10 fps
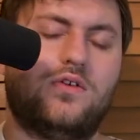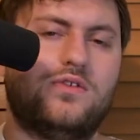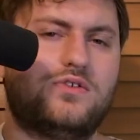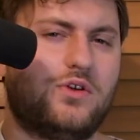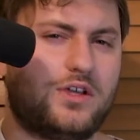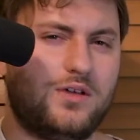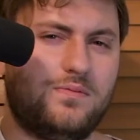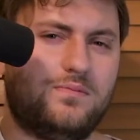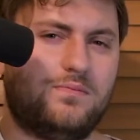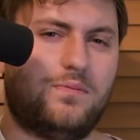the tricky
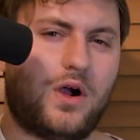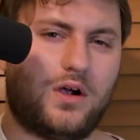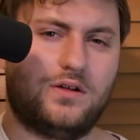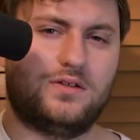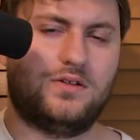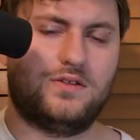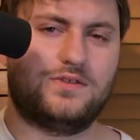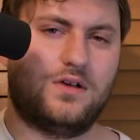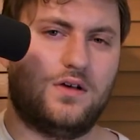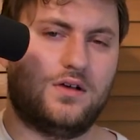part to the
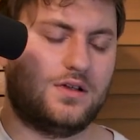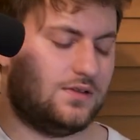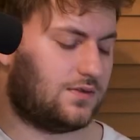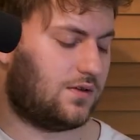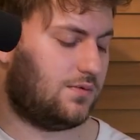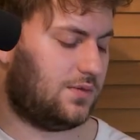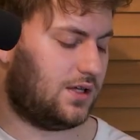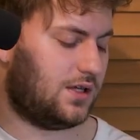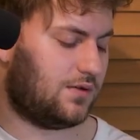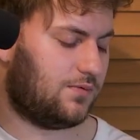song is going to
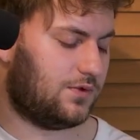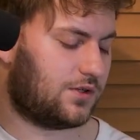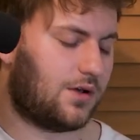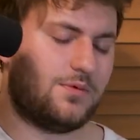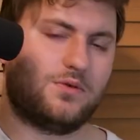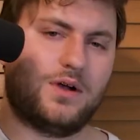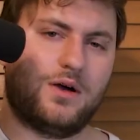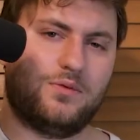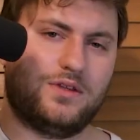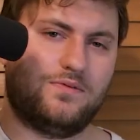be when you're coming
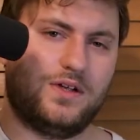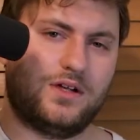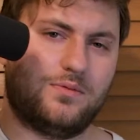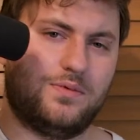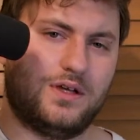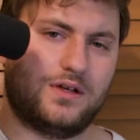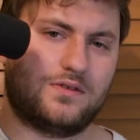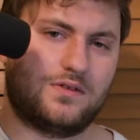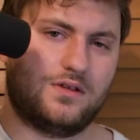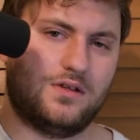around with the finger
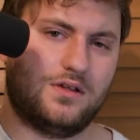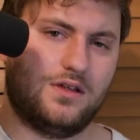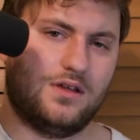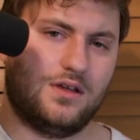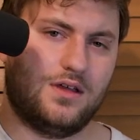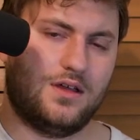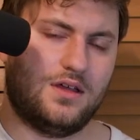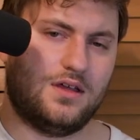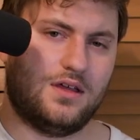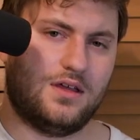picks
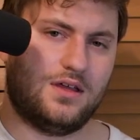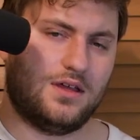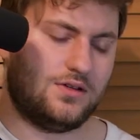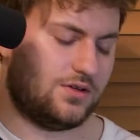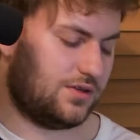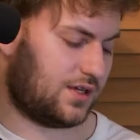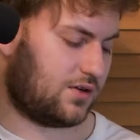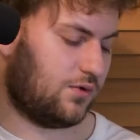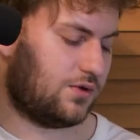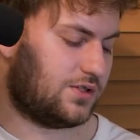and you're in the
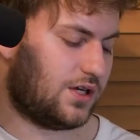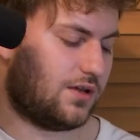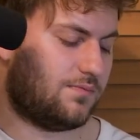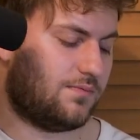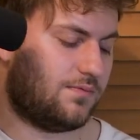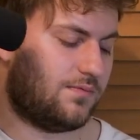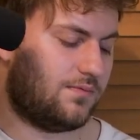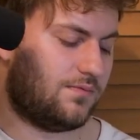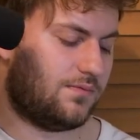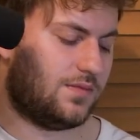chord shape,
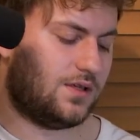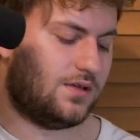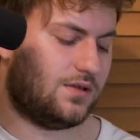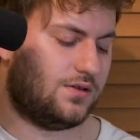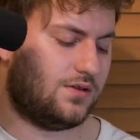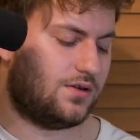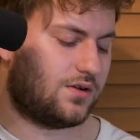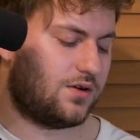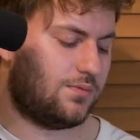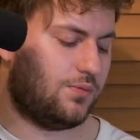
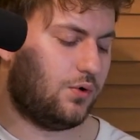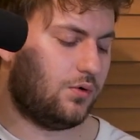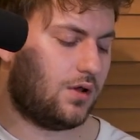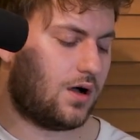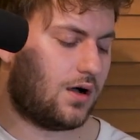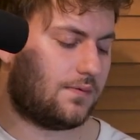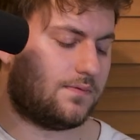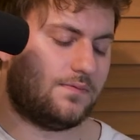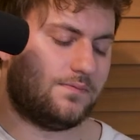you're going to pull off